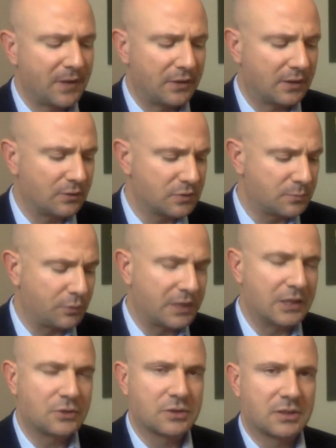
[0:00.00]
I thought that was
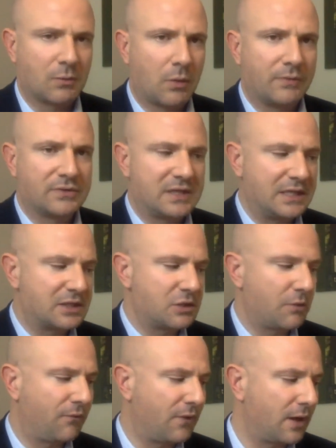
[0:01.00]
pretty interesting what we've seen
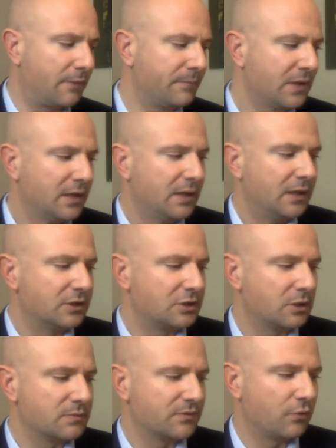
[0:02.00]
so far in
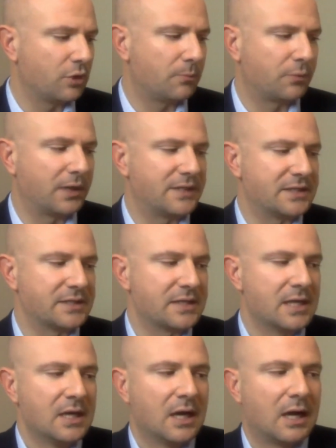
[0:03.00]
terms of oil prices.
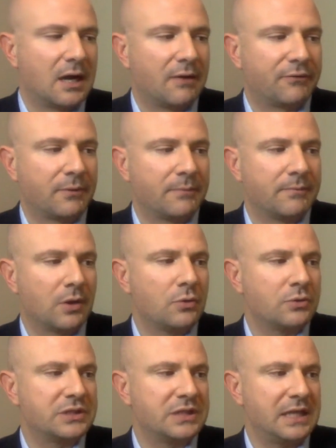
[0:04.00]
Uh, from
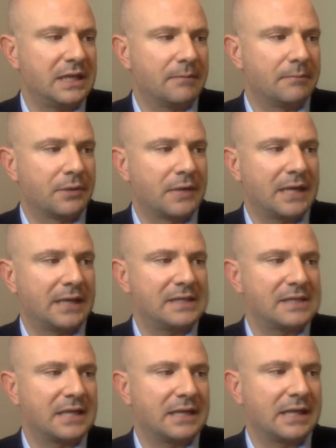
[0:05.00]
OD, Bernanke
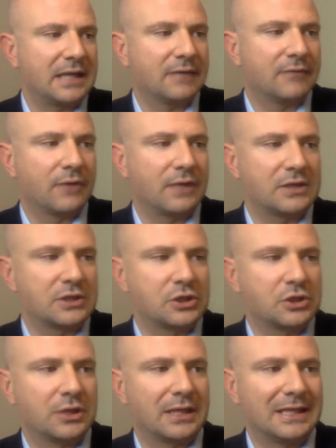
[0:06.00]
saying negative rates
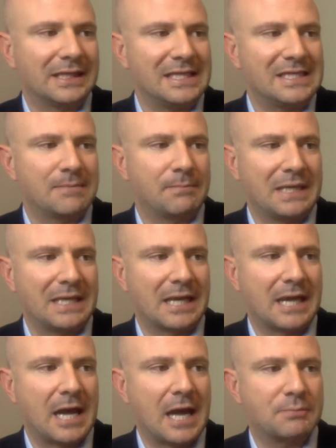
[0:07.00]
should at least be
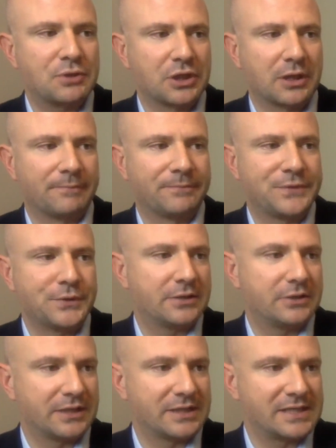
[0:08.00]
an option
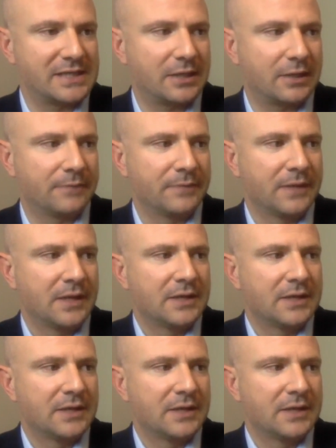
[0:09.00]
to consider